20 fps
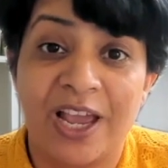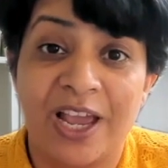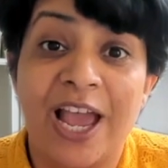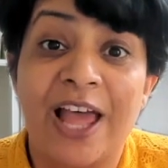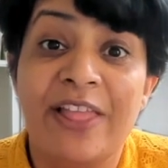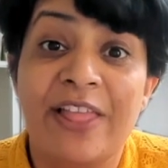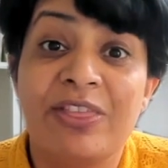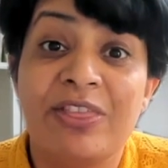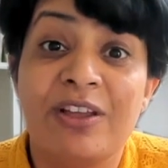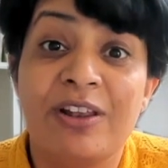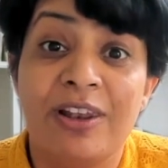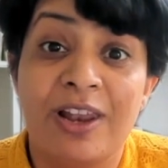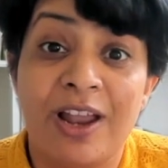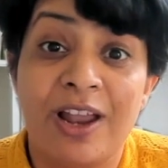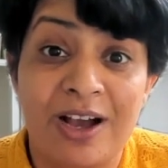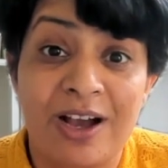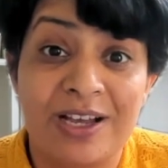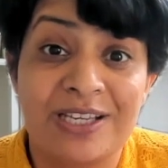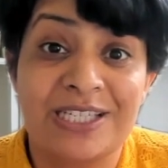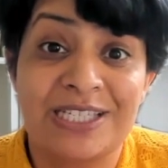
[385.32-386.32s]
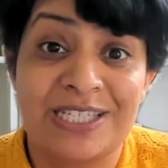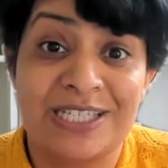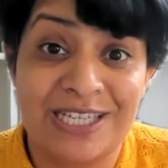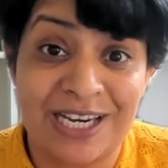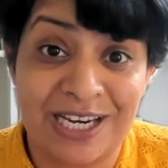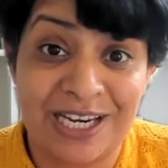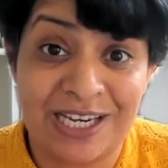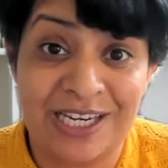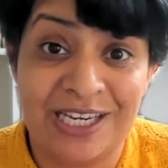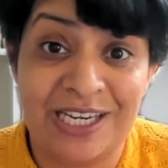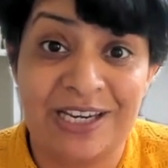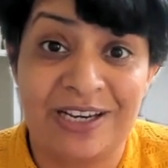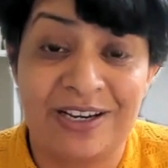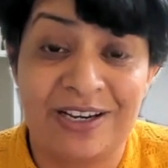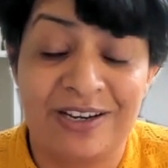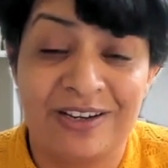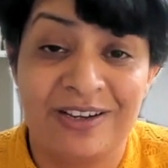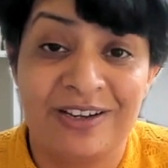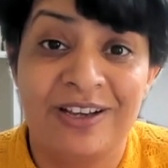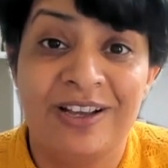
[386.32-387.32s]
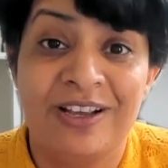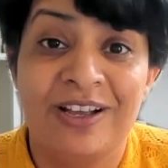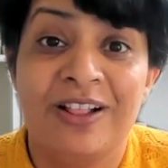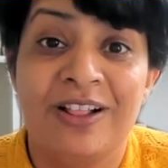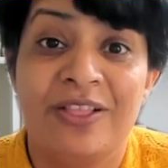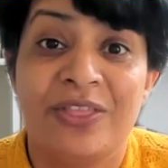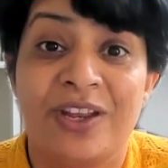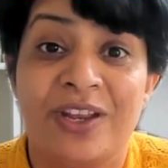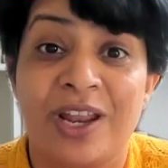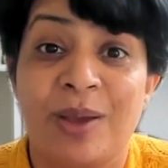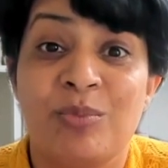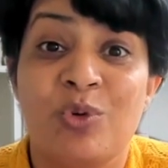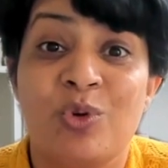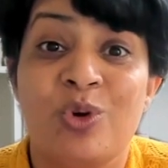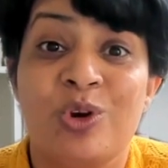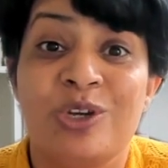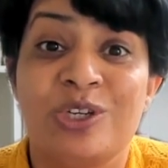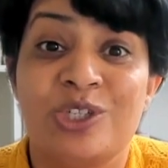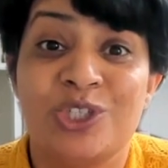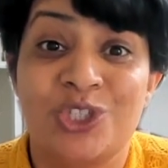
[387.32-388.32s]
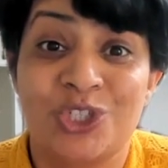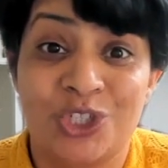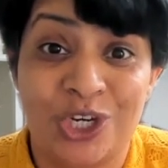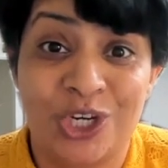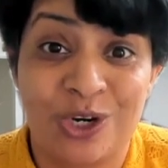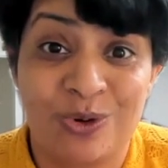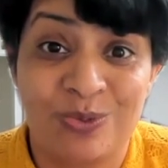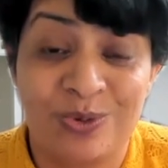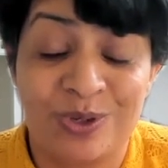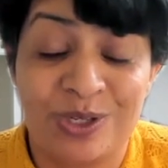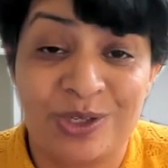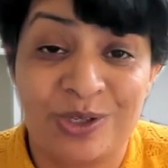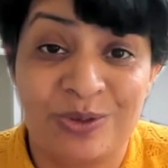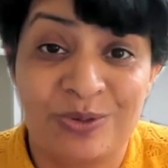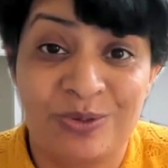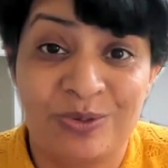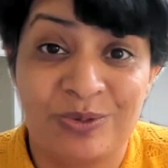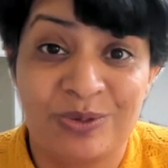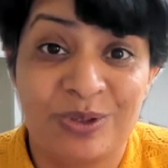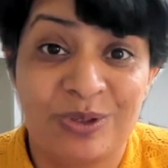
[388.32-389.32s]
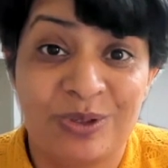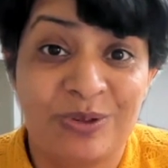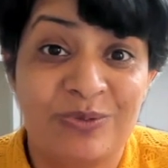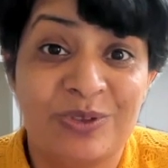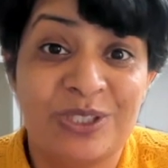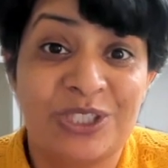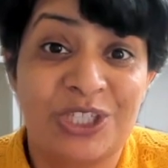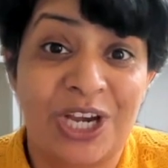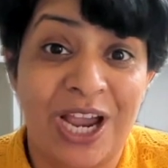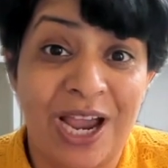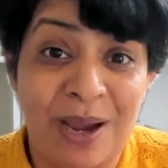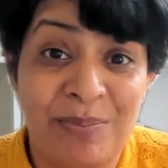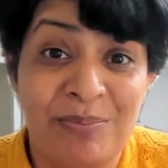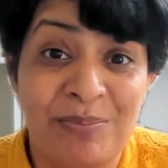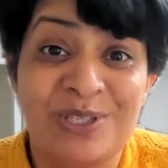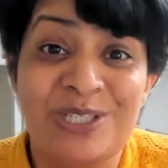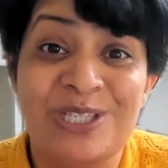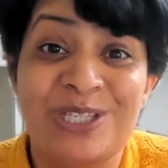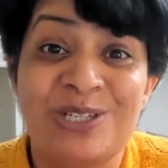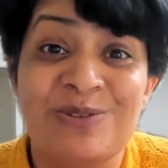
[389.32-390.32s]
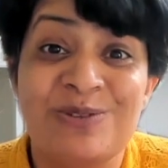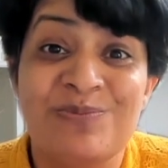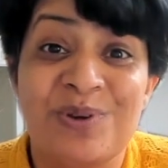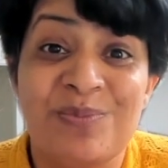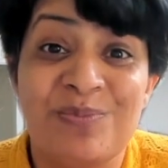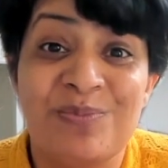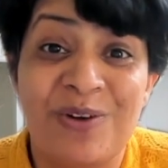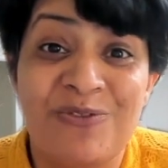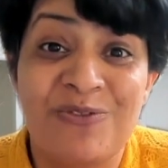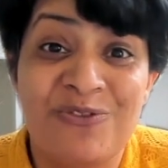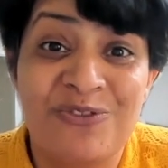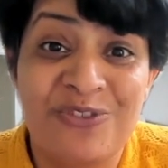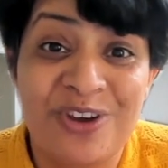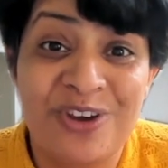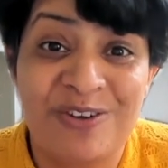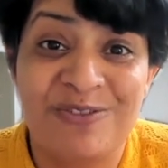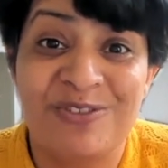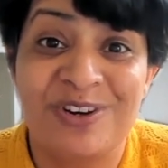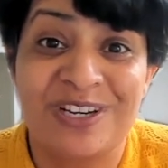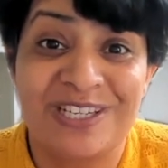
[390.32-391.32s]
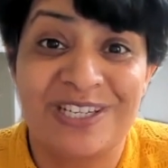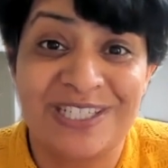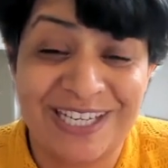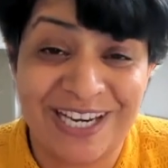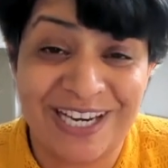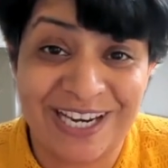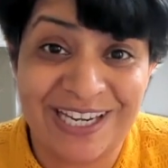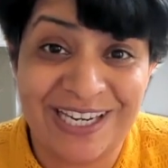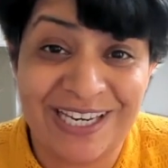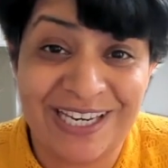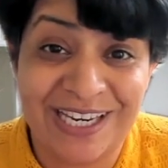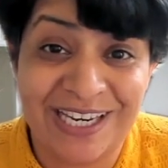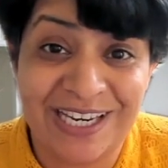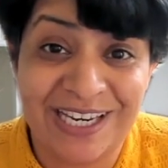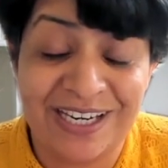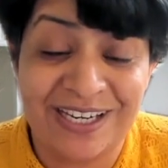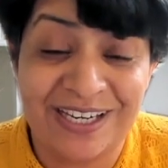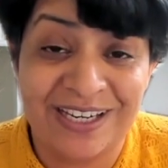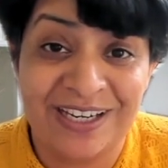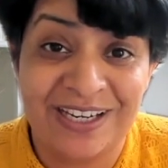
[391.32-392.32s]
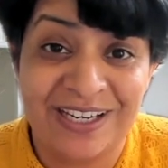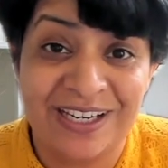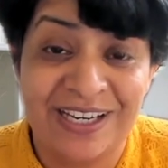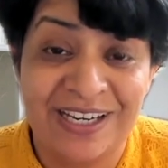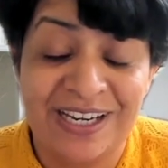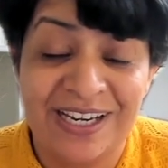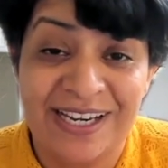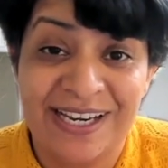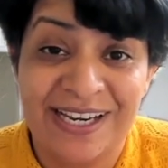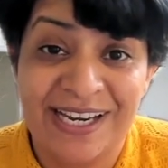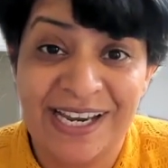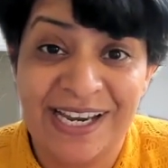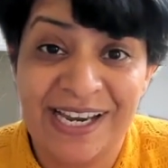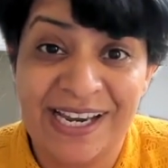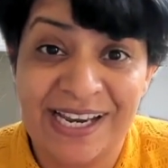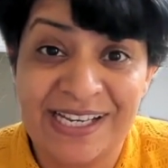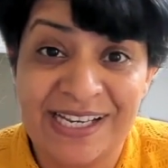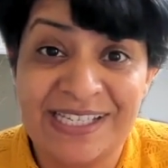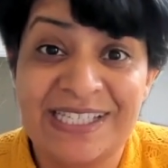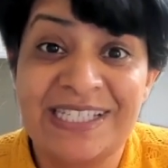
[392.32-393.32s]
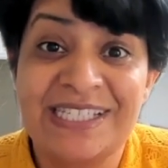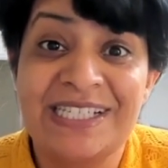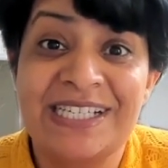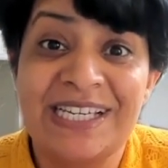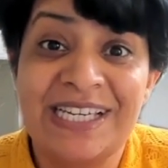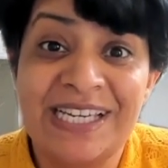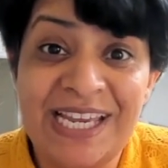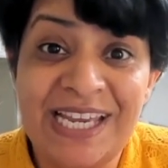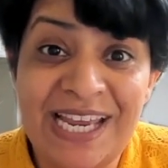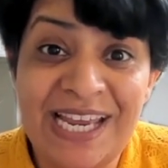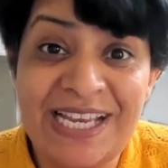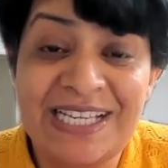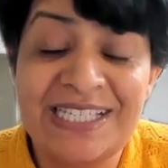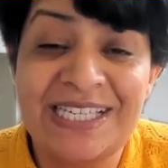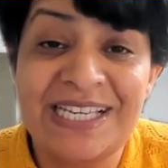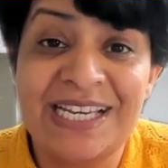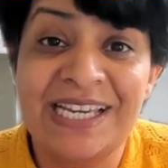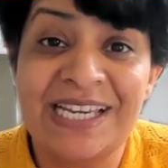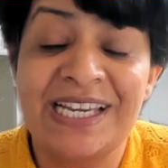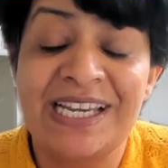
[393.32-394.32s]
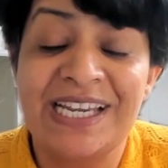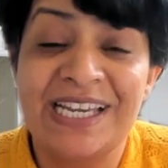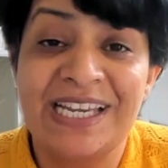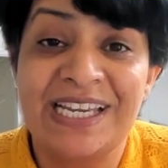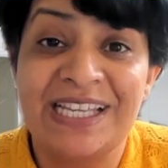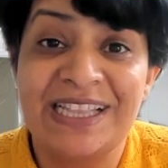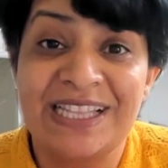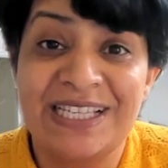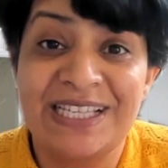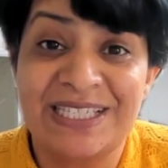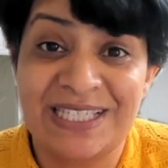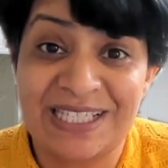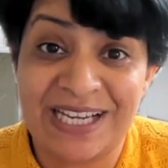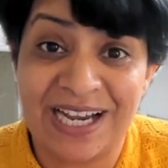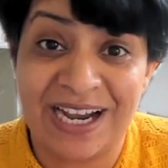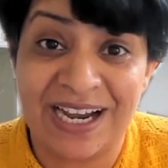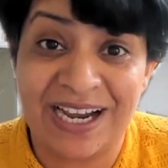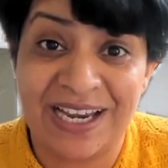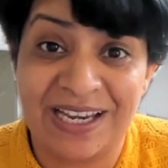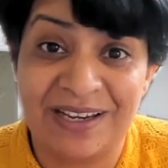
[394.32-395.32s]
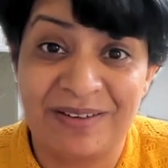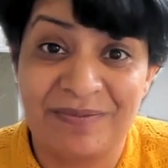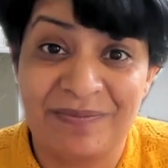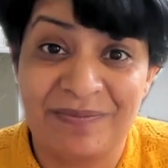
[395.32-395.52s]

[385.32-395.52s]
And the last technique that I'm going to share with you, which happens to be my favorite technique, is gazing in the sky.